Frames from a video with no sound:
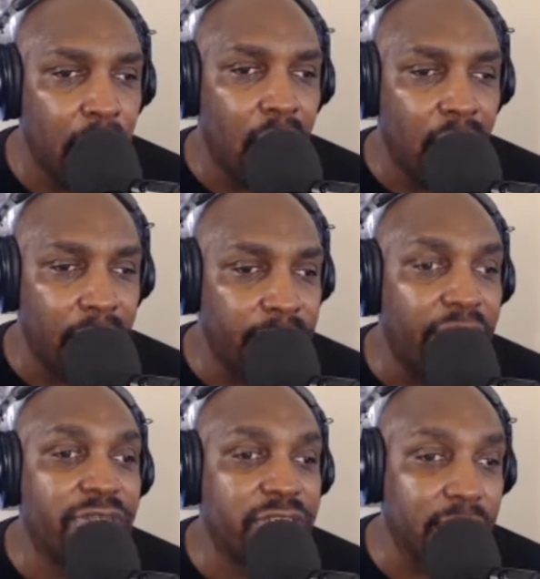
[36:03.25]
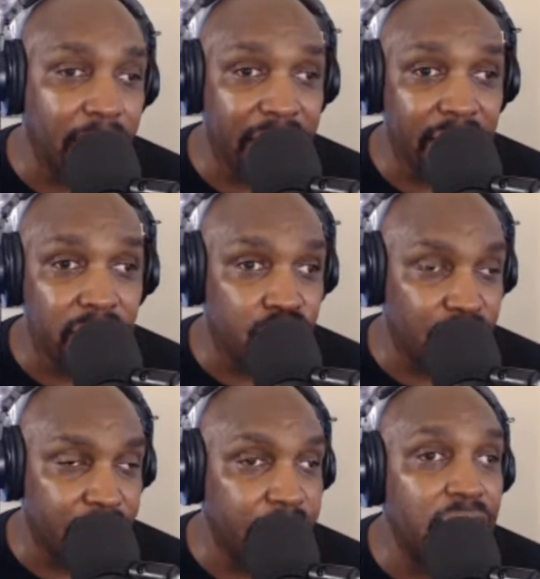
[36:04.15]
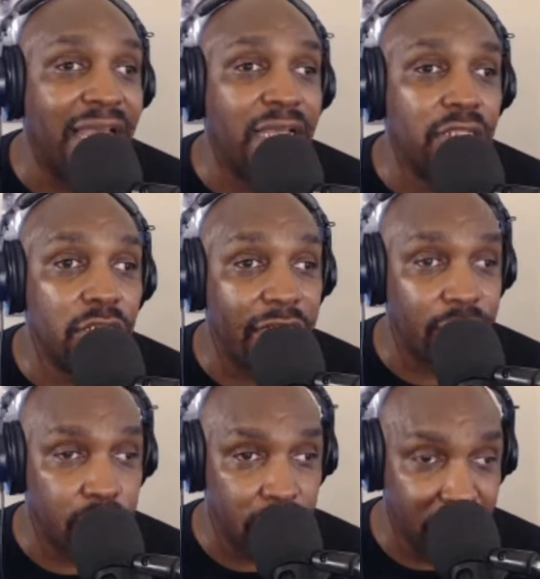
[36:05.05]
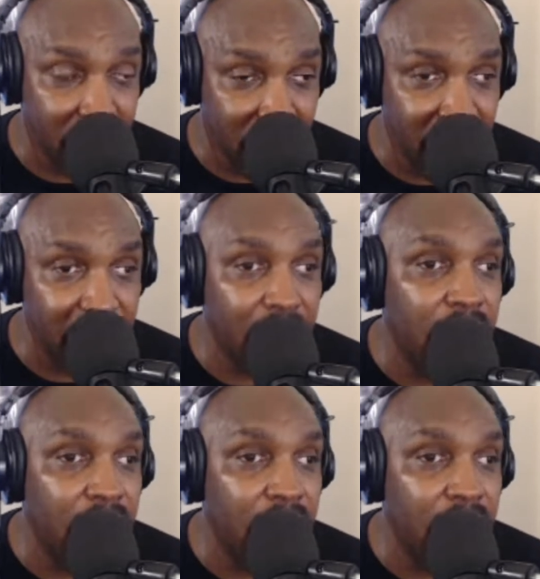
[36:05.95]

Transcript: There is a link in the description that you can click